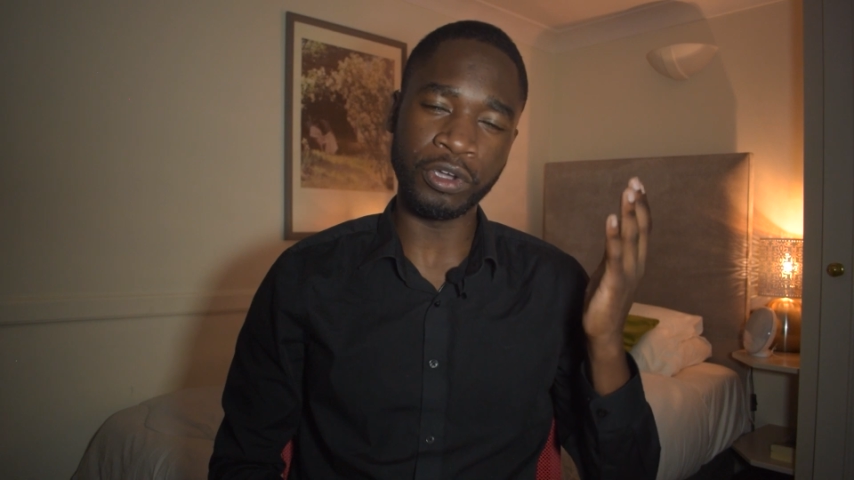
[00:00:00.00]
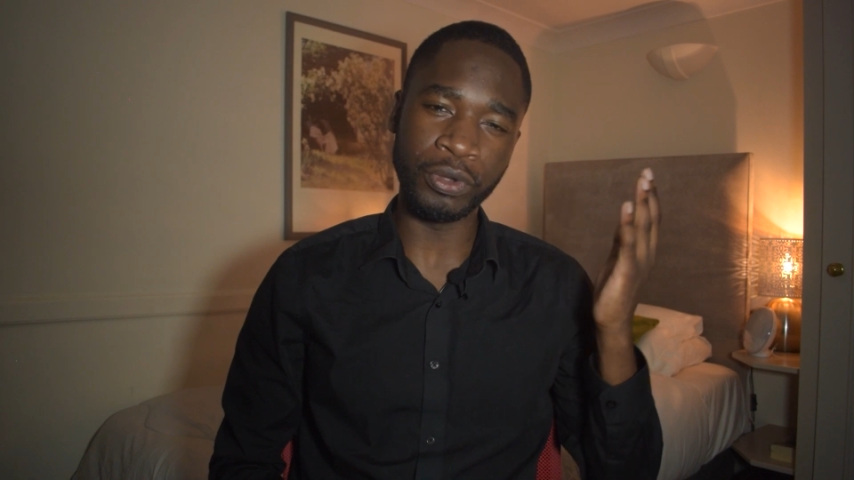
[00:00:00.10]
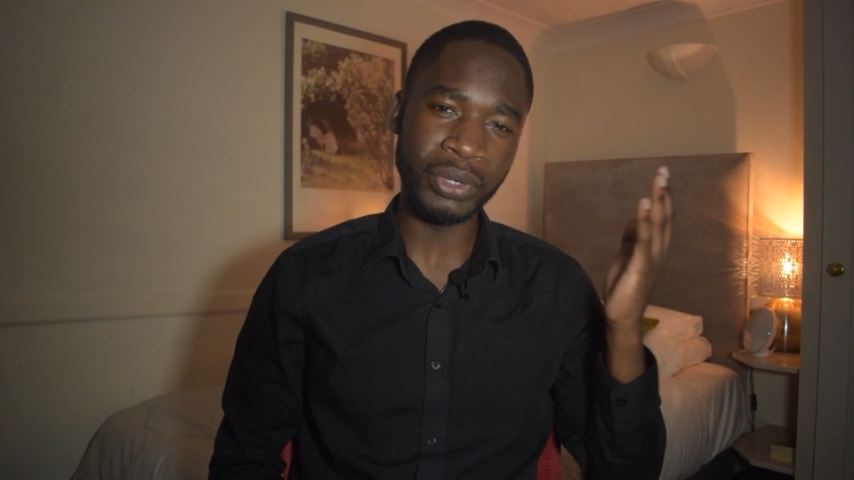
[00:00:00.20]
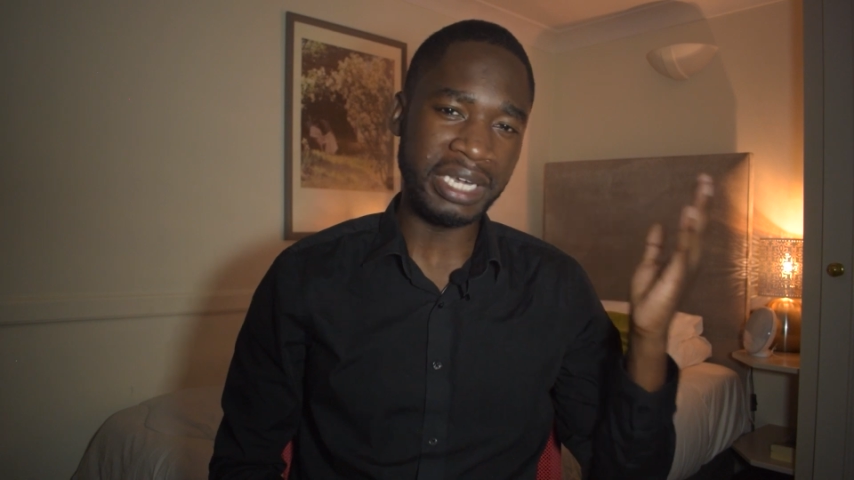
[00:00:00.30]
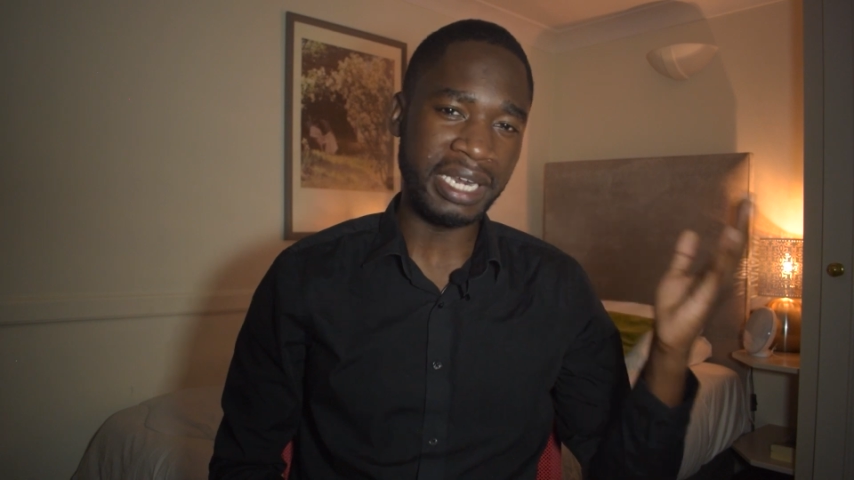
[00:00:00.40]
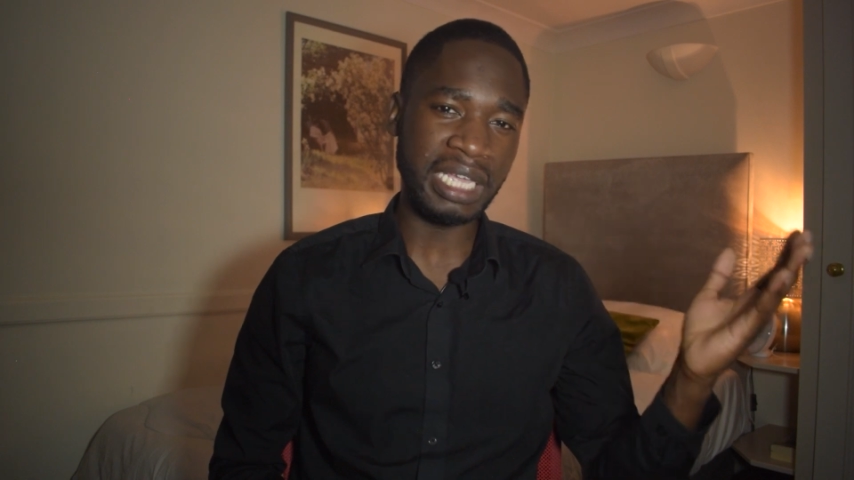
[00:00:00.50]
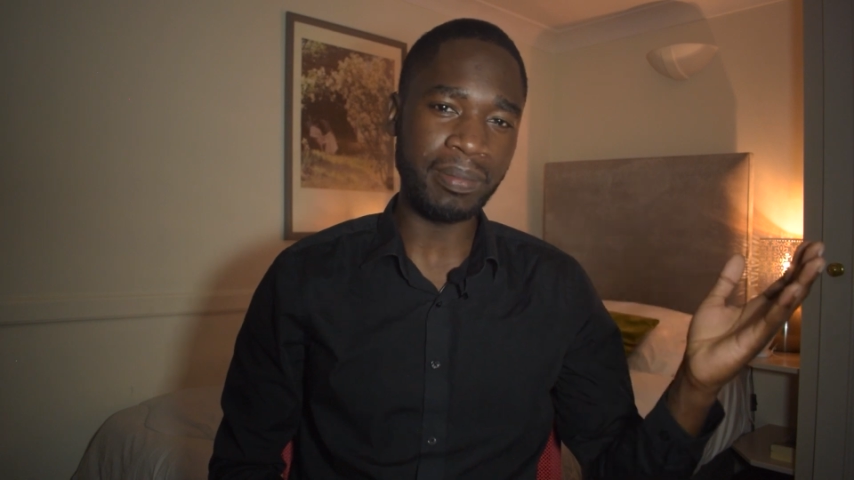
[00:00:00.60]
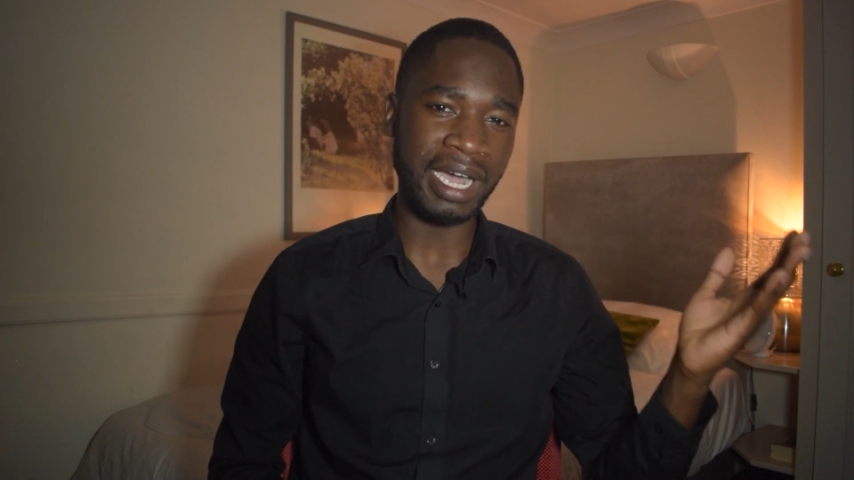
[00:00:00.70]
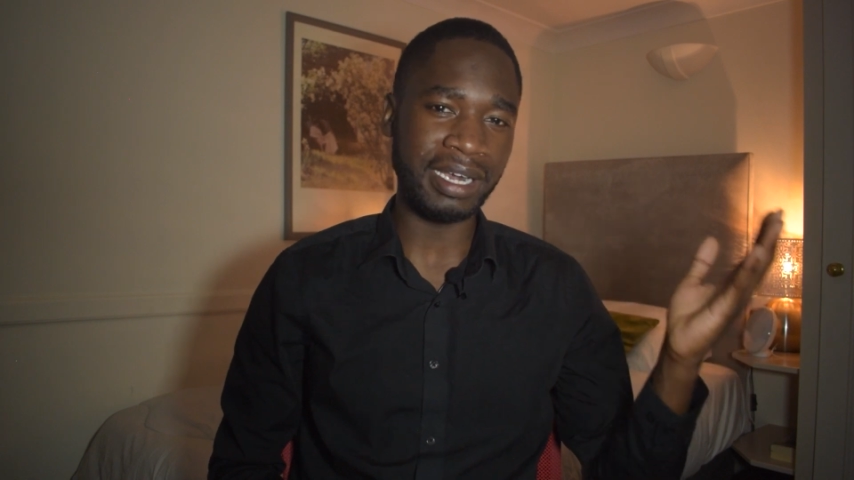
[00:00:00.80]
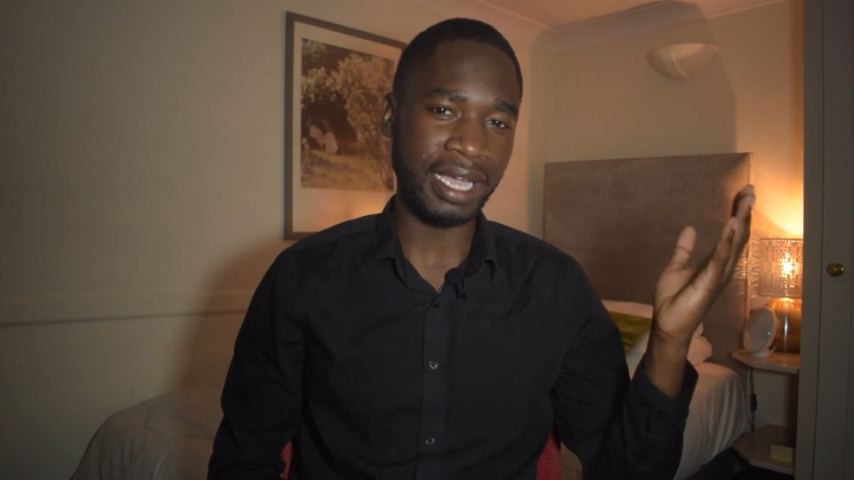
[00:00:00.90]
own name
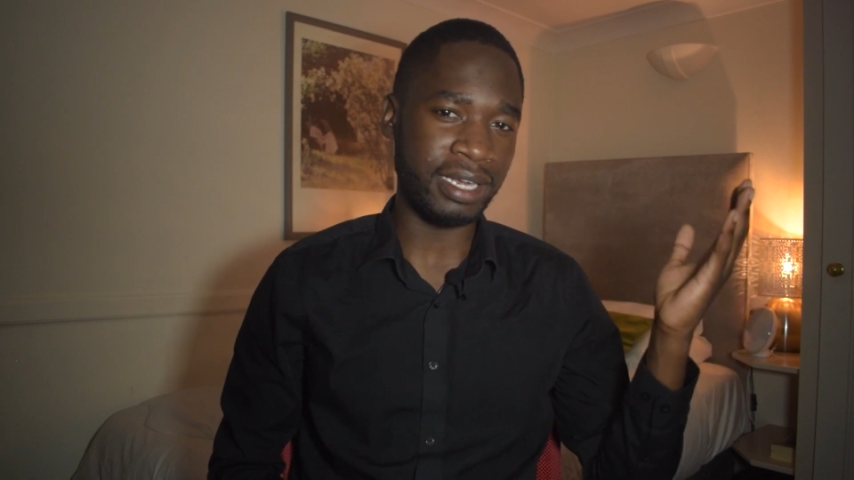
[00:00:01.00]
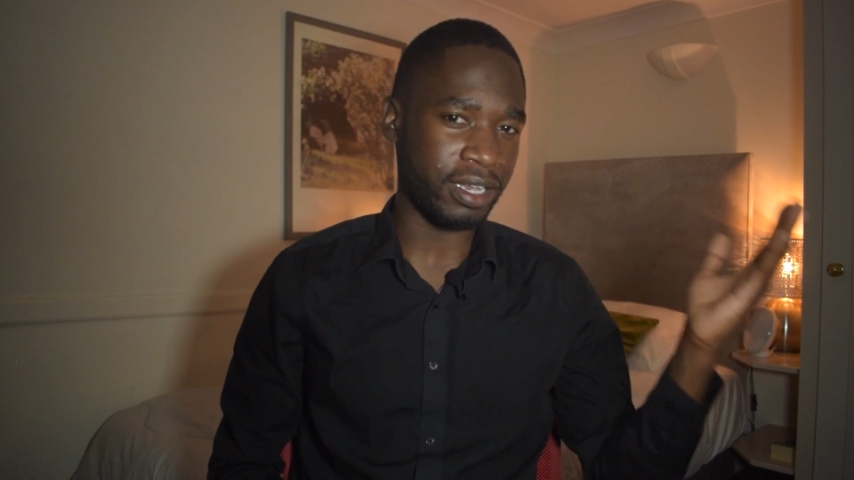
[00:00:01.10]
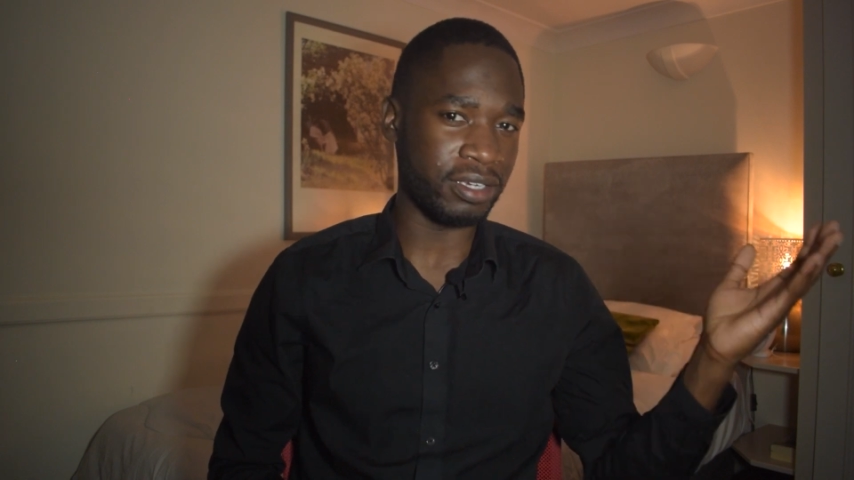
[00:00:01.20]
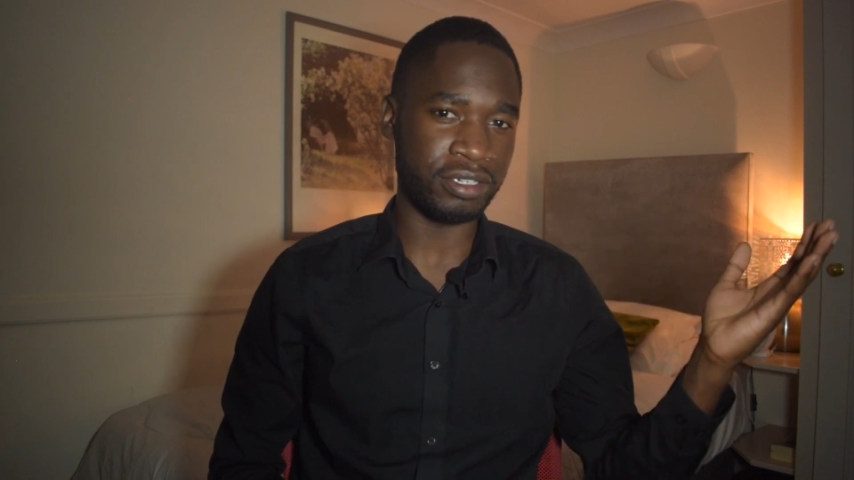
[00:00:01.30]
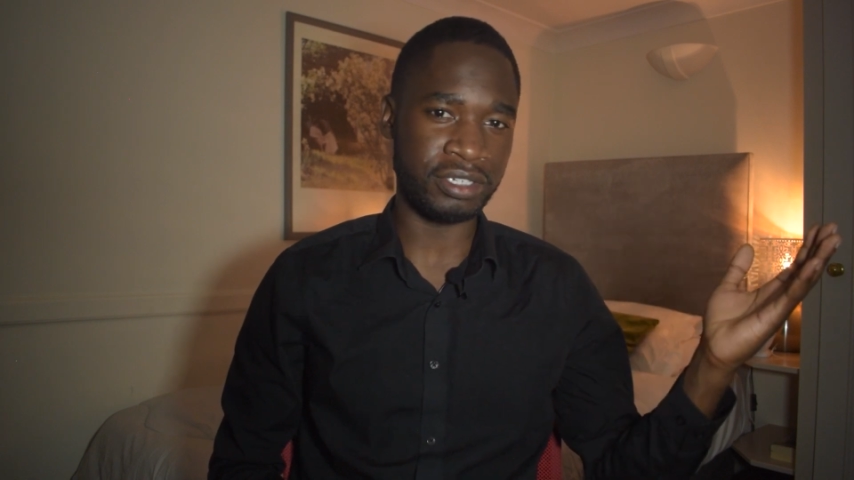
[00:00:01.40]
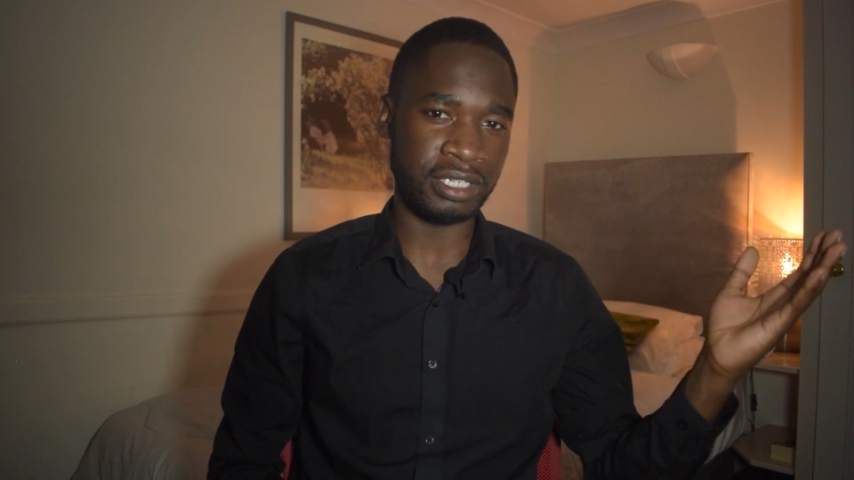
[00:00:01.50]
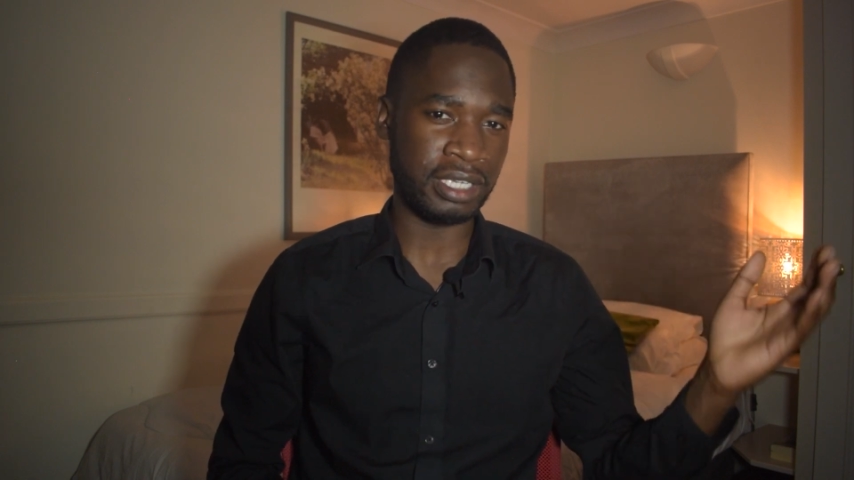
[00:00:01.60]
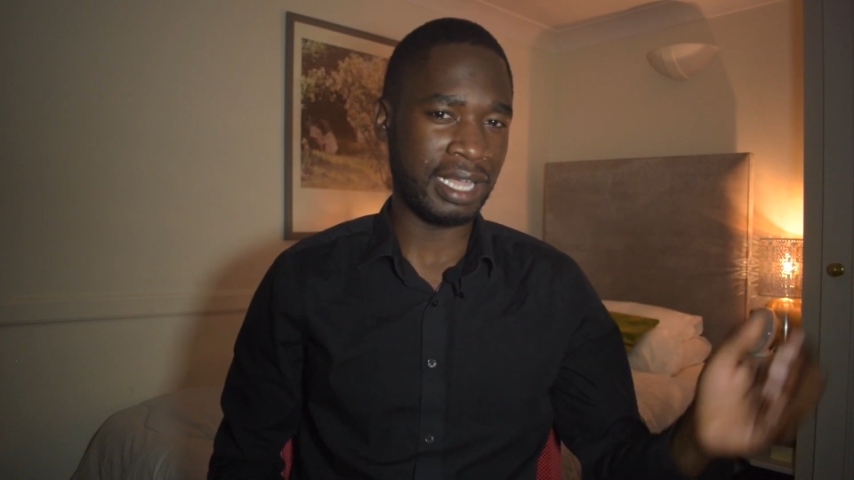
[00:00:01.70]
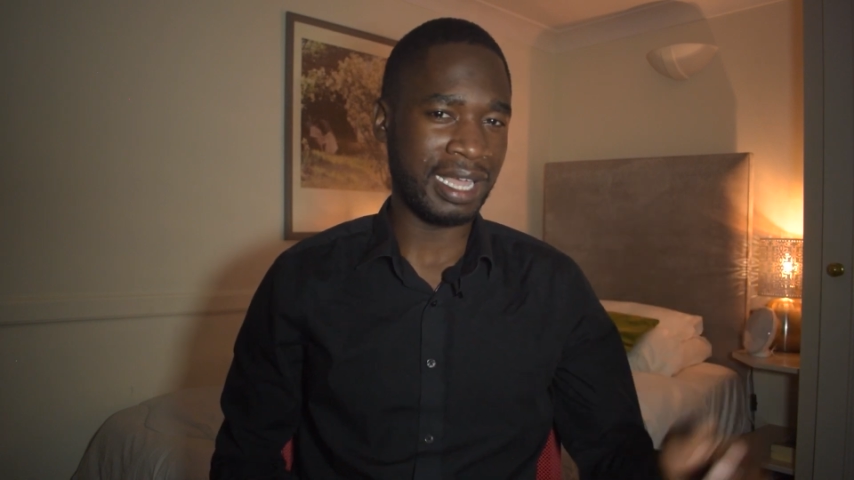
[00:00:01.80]
and identity,